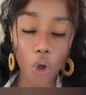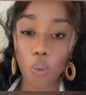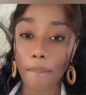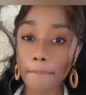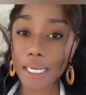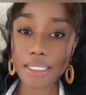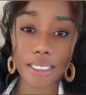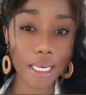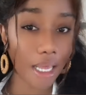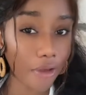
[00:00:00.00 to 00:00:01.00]
one
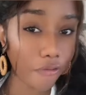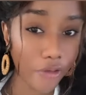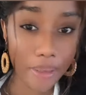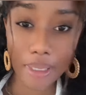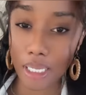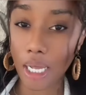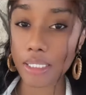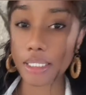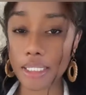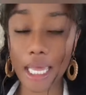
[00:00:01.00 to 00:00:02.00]
particular female
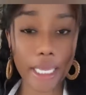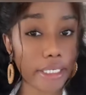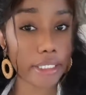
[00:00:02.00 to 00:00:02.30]
artist, like,